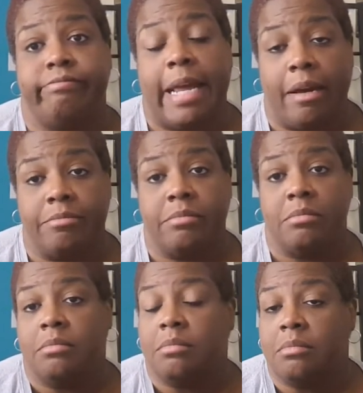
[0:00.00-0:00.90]
Now,
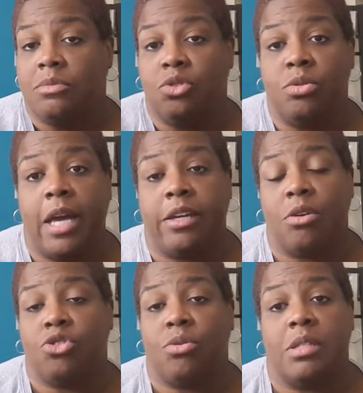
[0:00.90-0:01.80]
you take
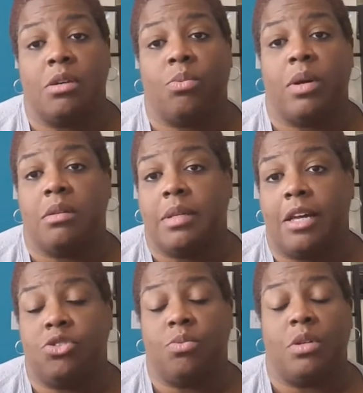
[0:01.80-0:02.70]
your choice on whether or
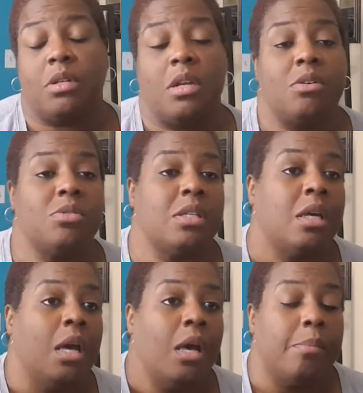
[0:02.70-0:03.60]
not you want to close
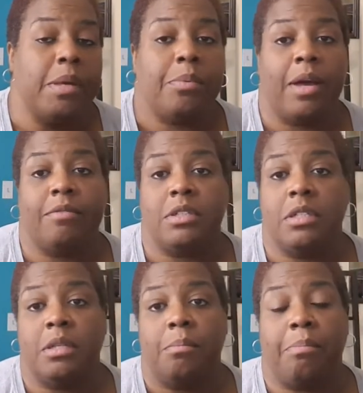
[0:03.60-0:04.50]
it. People have
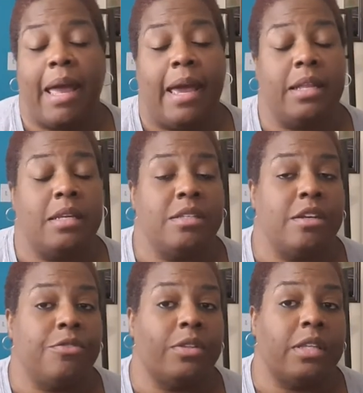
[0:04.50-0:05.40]
good, bad, and
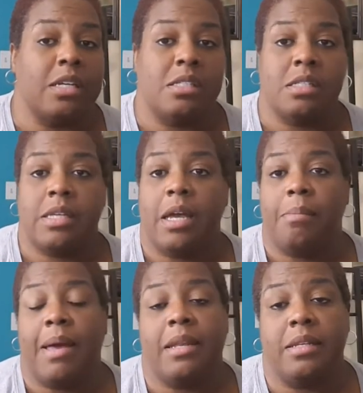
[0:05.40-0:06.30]
different things to say
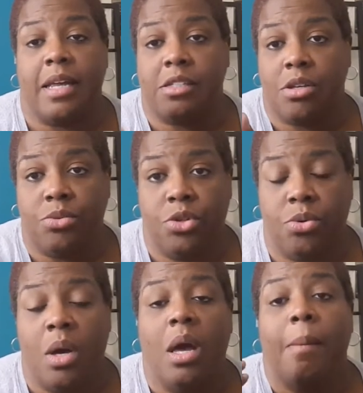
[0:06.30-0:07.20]
about it. That's on
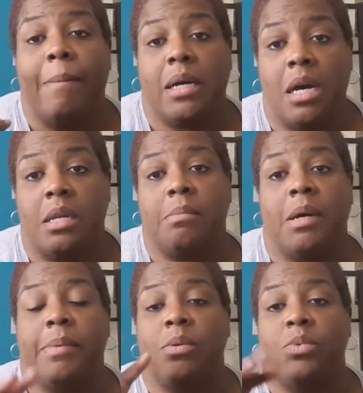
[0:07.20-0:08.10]
you. But cut them
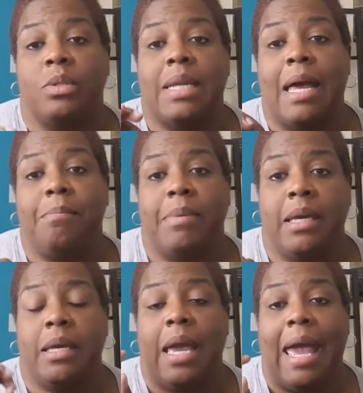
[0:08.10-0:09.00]
up. It will not
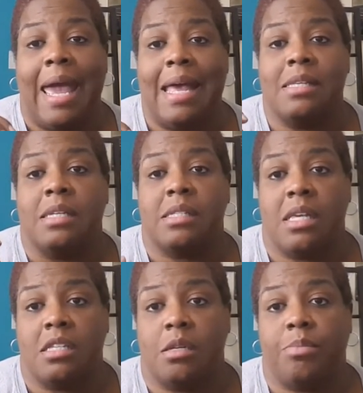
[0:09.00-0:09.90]
be as
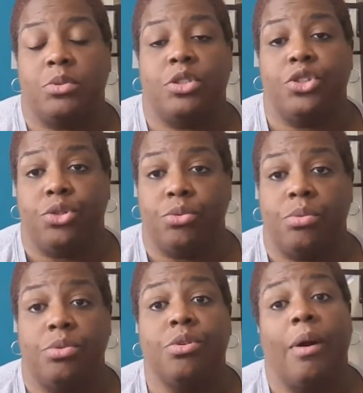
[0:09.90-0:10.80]
accessible to
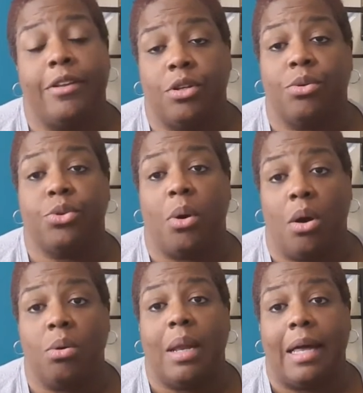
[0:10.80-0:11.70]
you. You're going to have to go through a
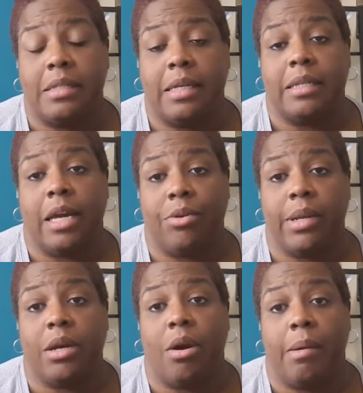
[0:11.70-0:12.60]
whole lot to get that
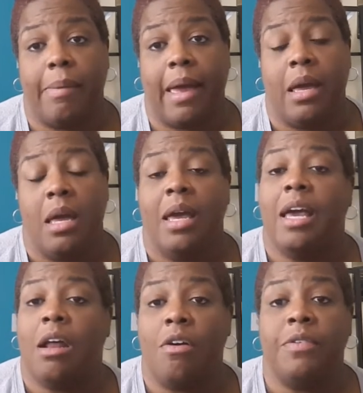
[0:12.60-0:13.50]
credit card back.
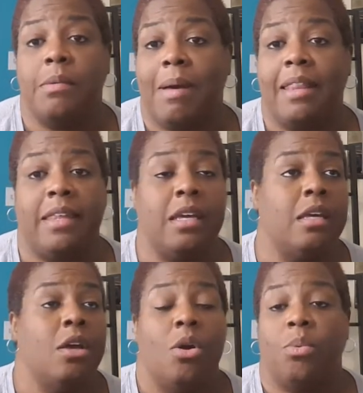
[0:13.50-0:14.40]
And hopefully by
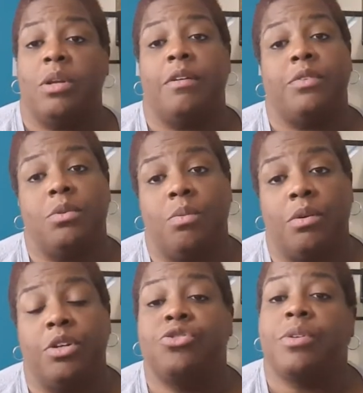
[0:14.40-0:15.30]
then, whatever you
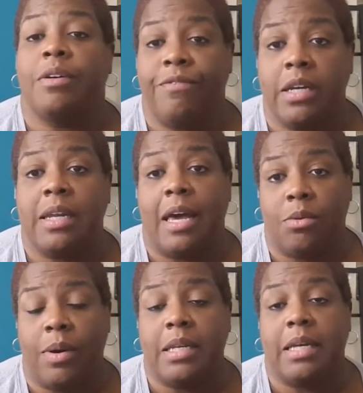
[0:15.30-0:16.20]
wanted, you done figured
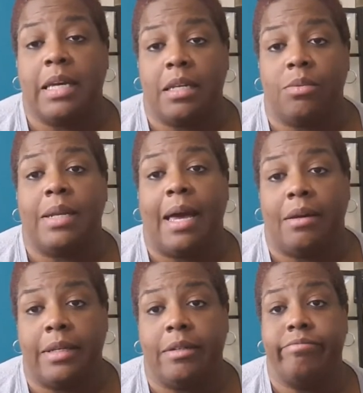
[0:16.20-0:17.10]
out a way to get it
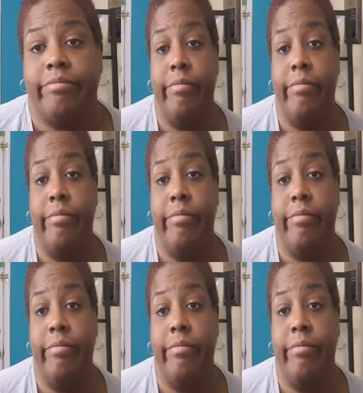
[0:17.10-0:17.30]
without it.